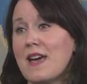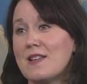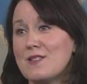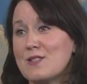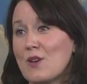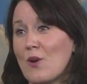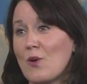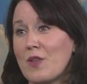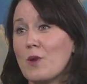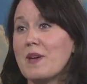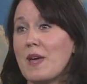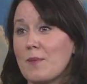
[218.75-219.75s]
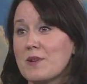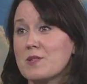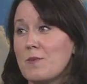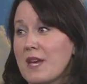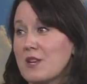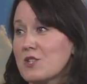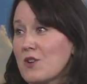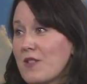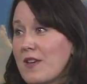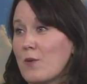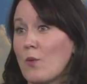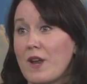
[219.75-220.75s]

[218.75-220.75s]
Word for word: and so they'll be able to make sure that uh-huh.